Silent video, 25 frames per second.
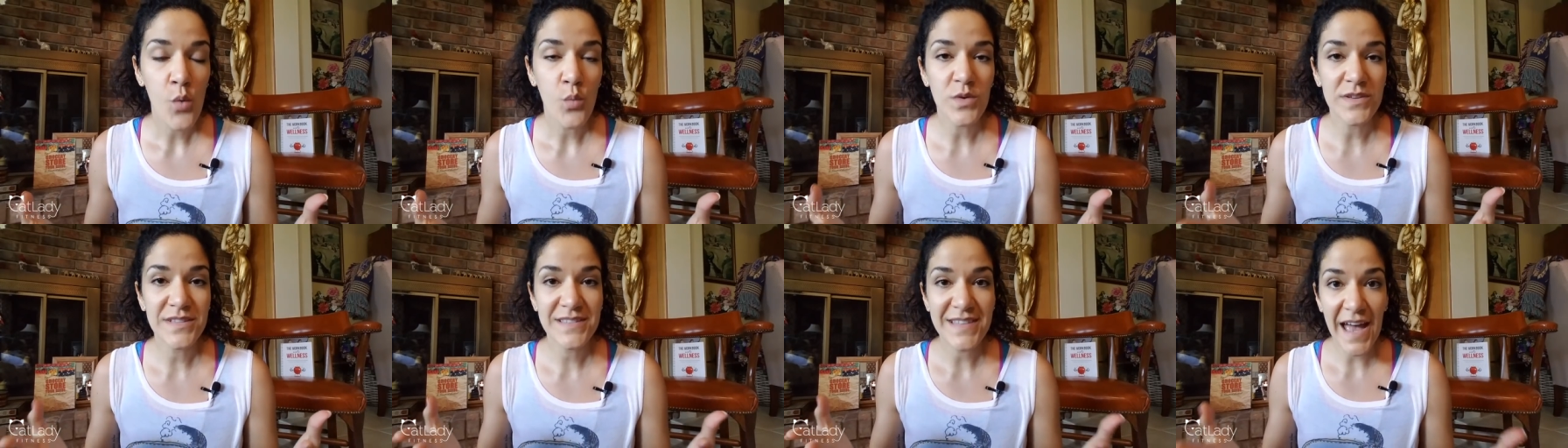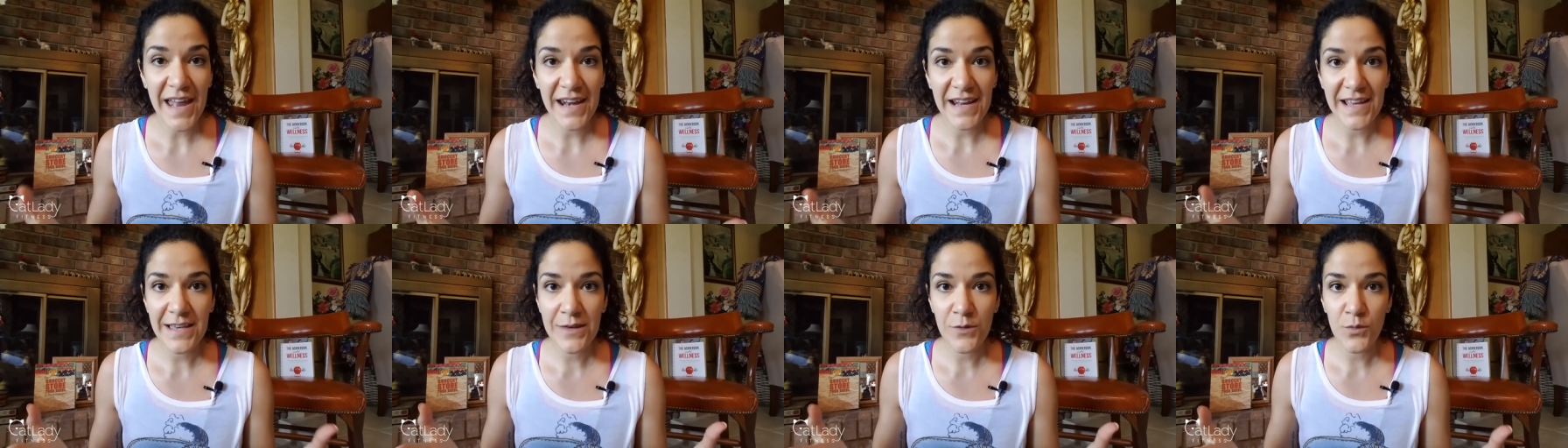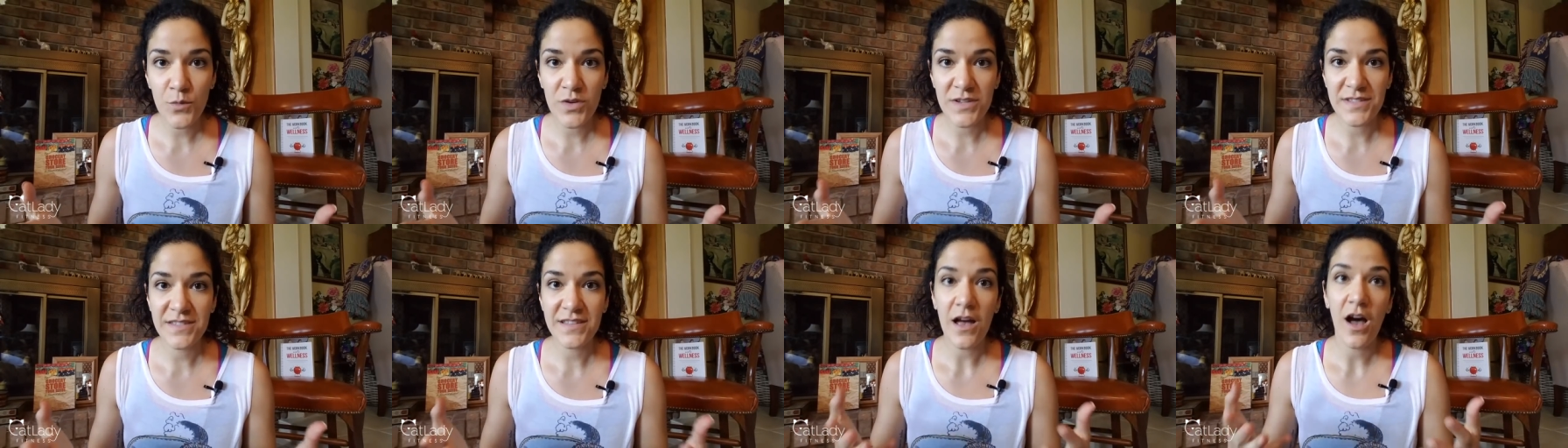was that he
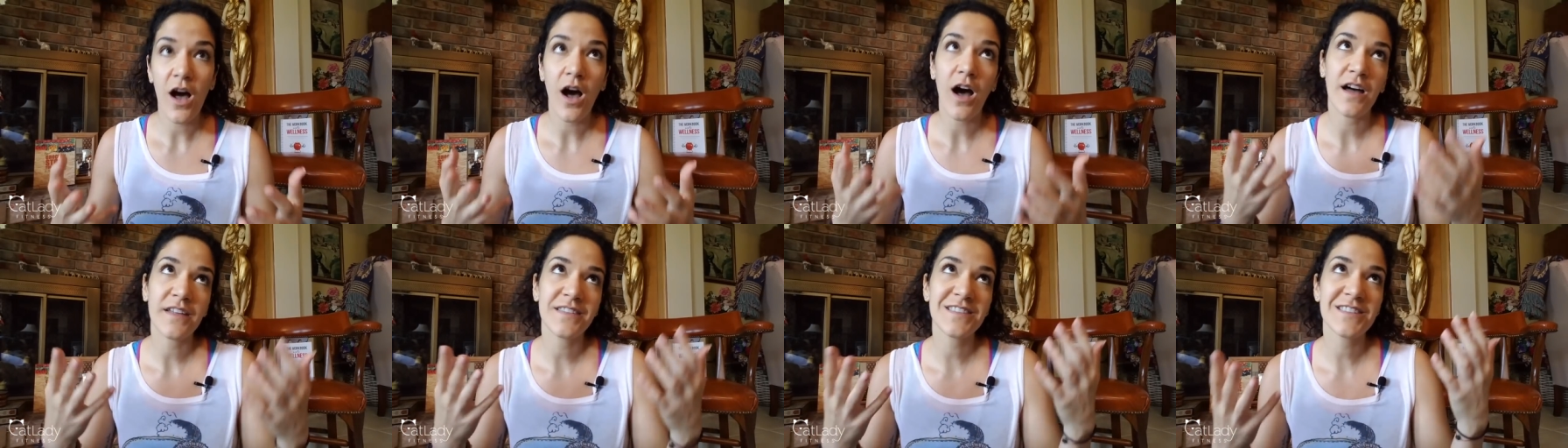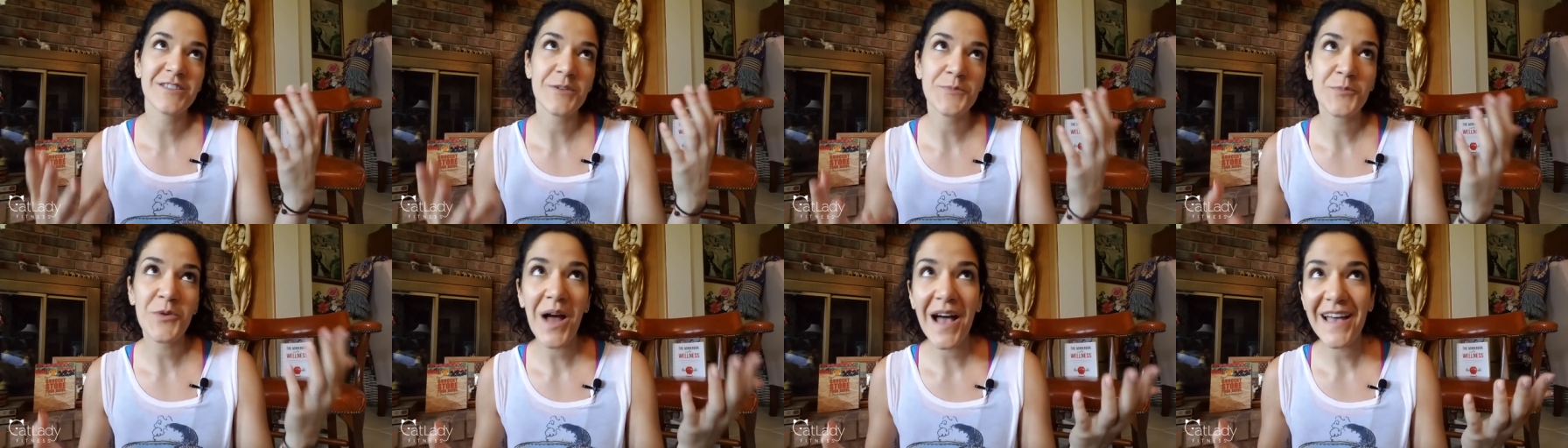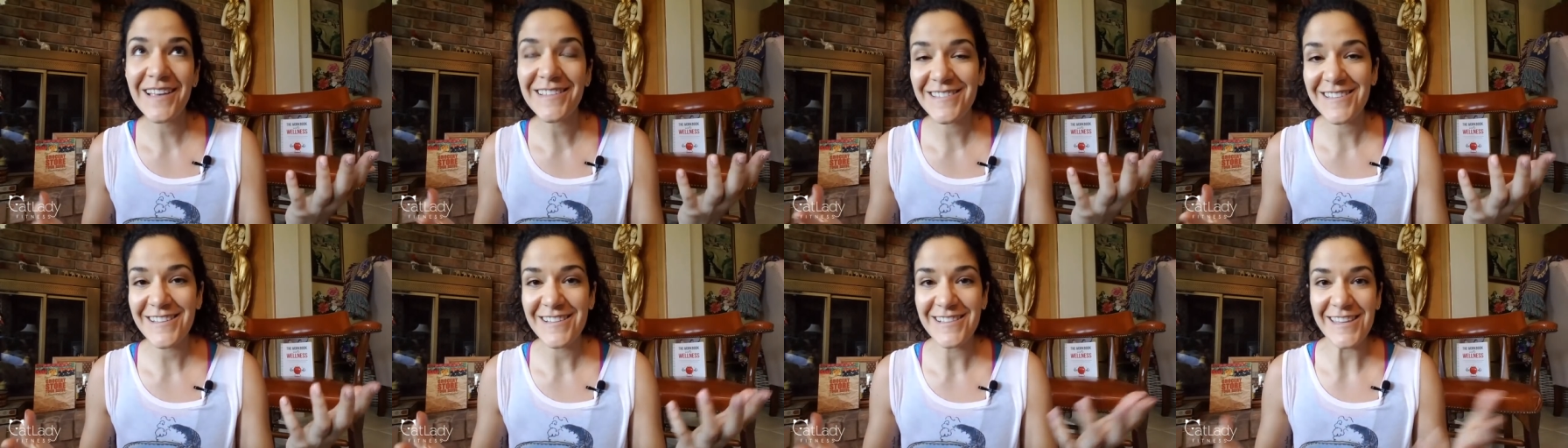was
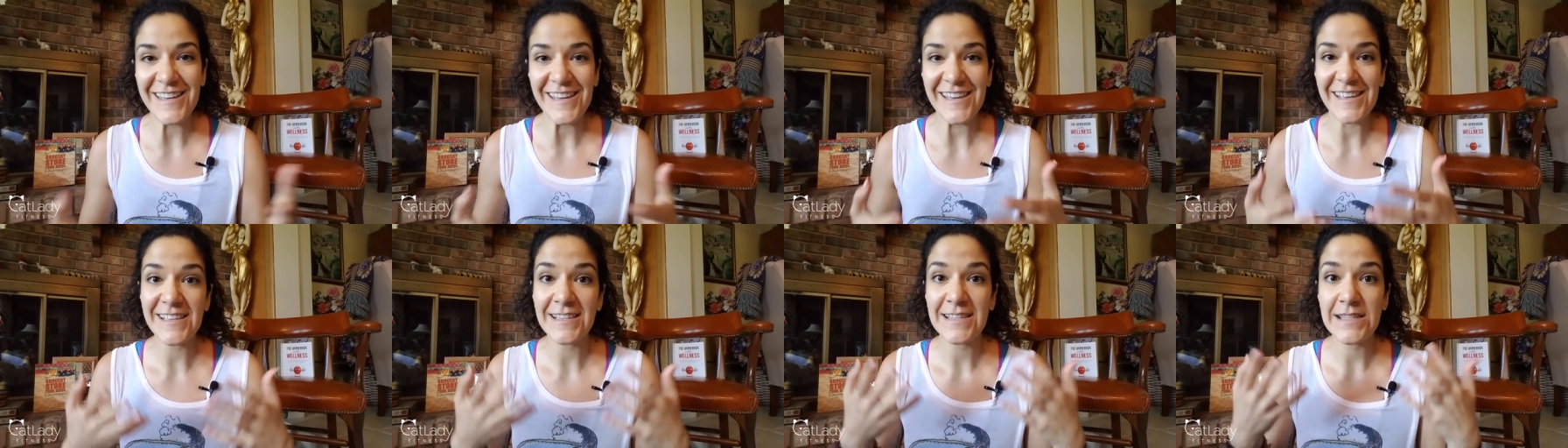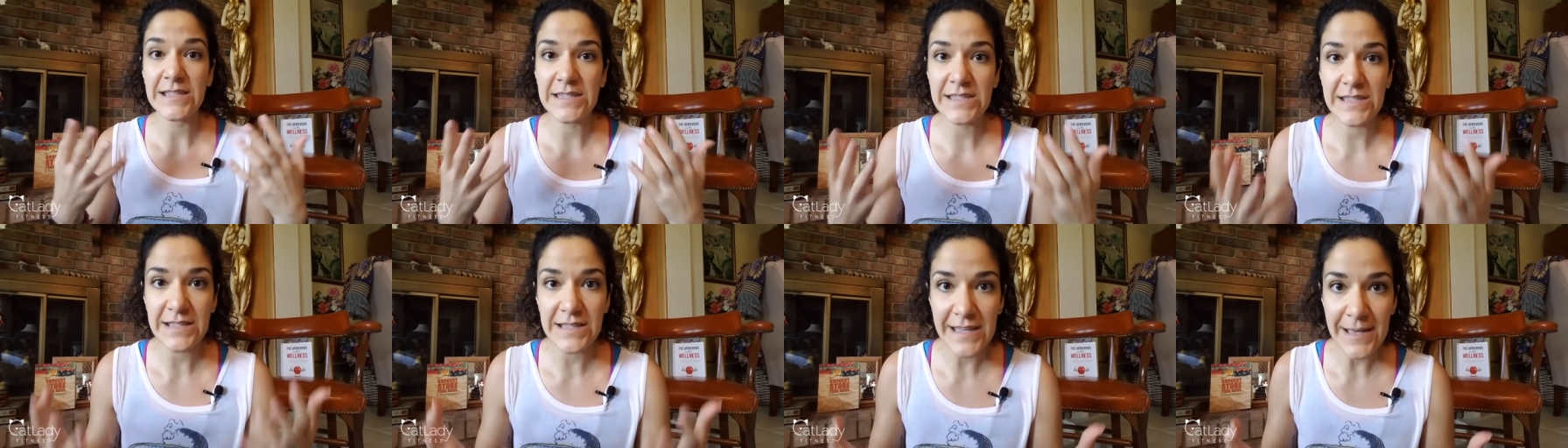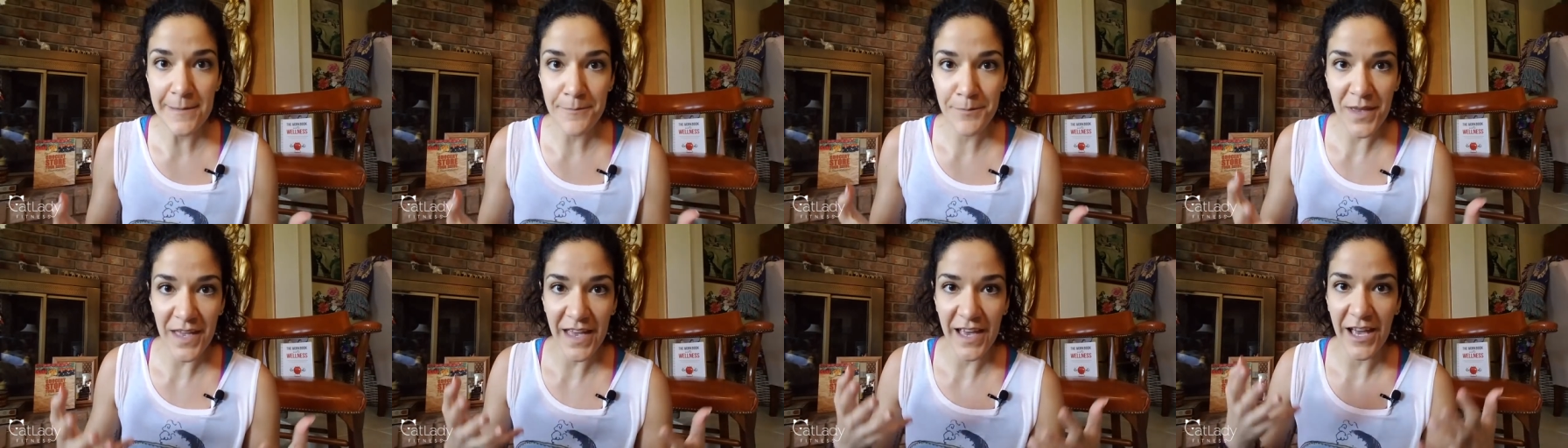unsurprisingly
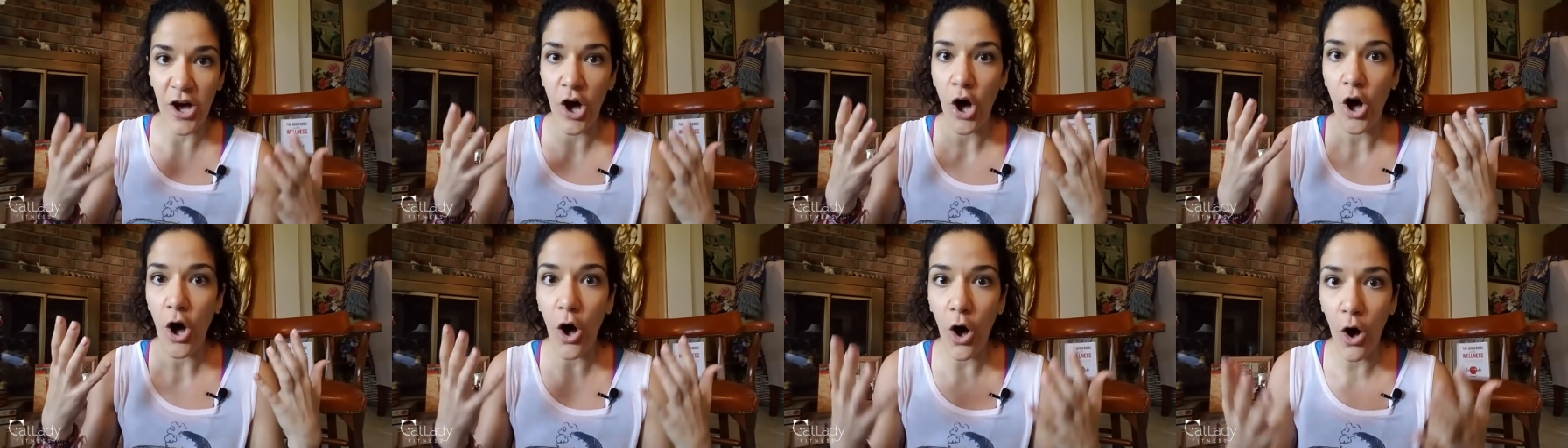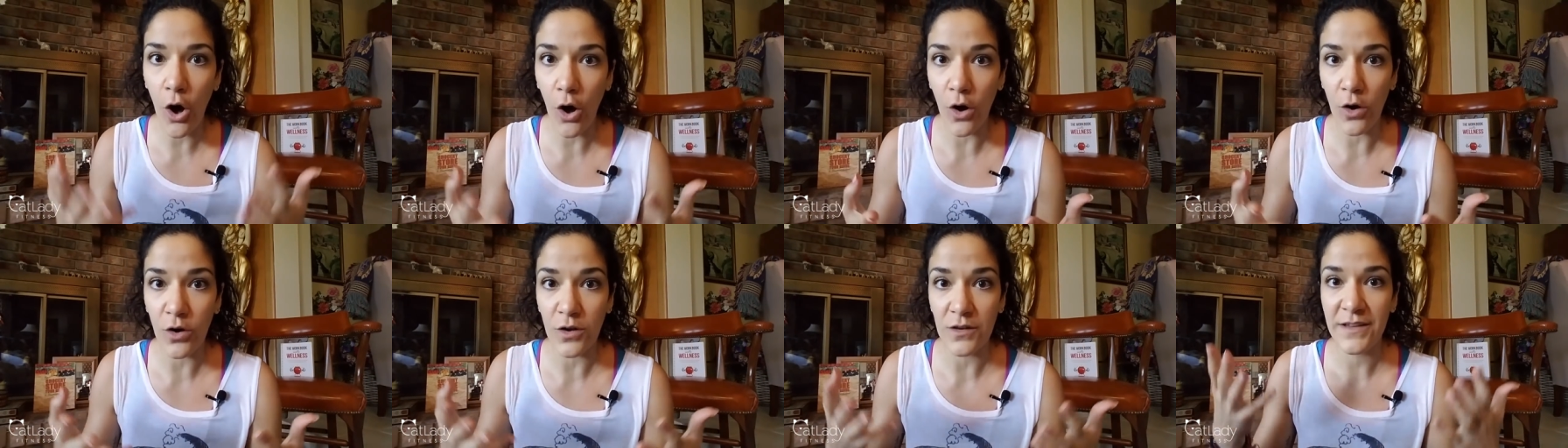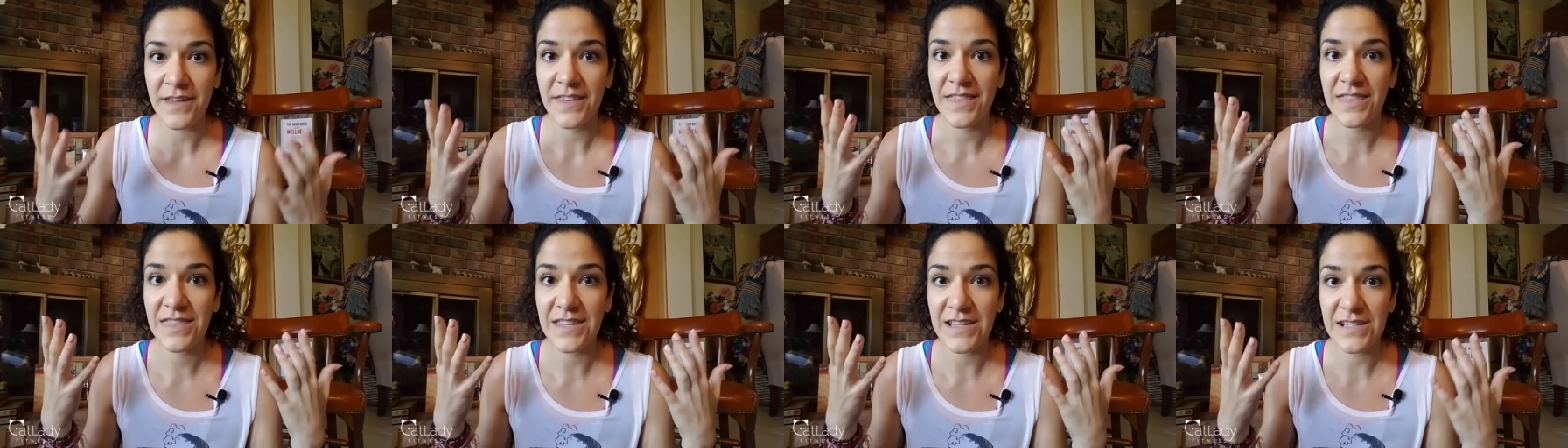sleeping
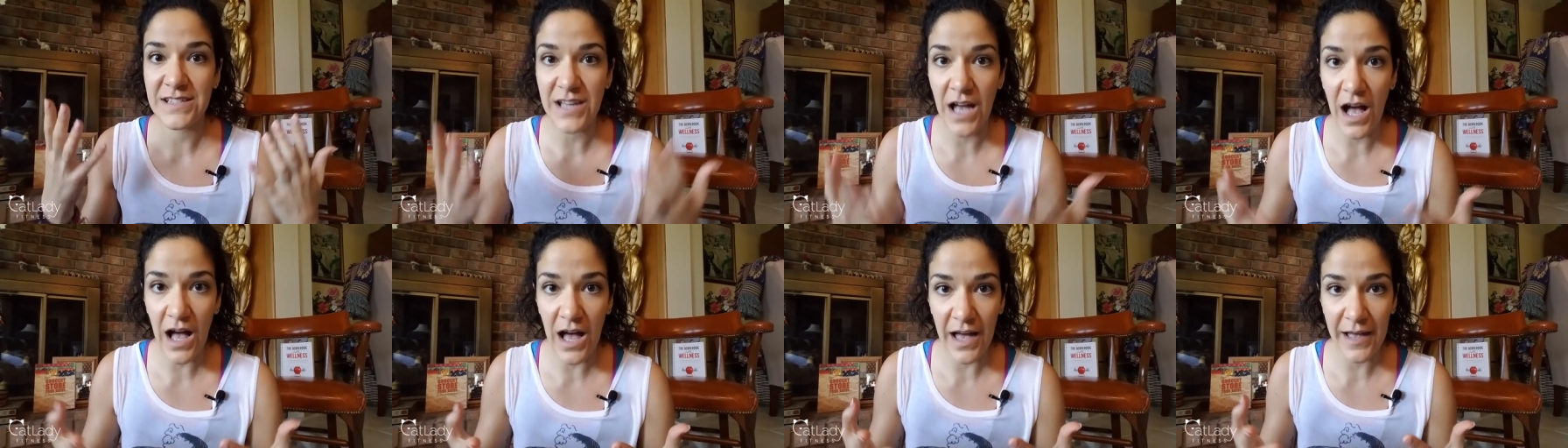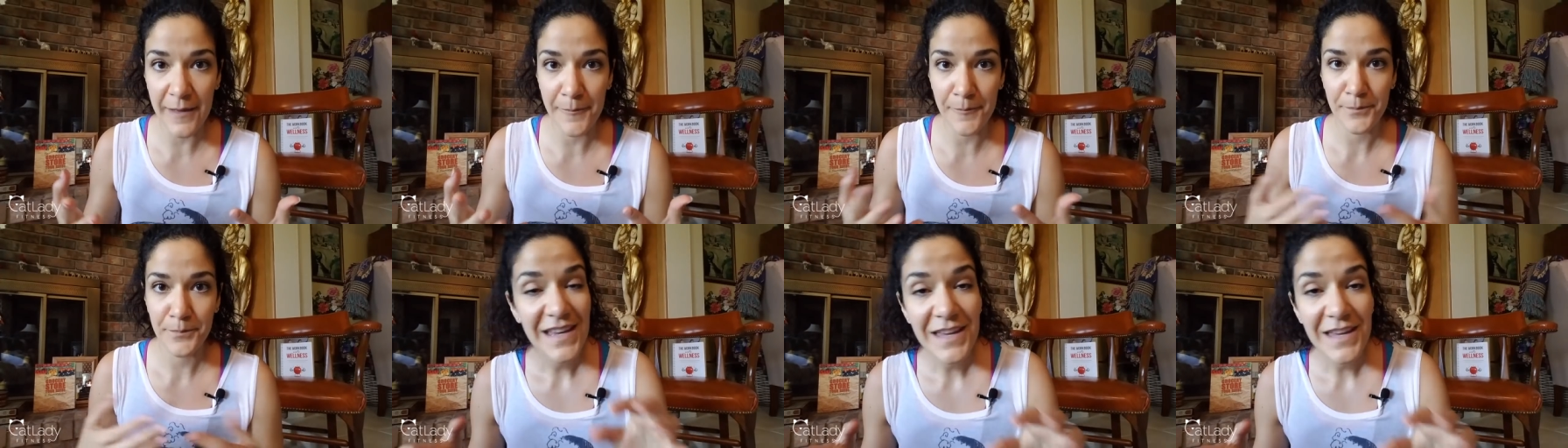all the time.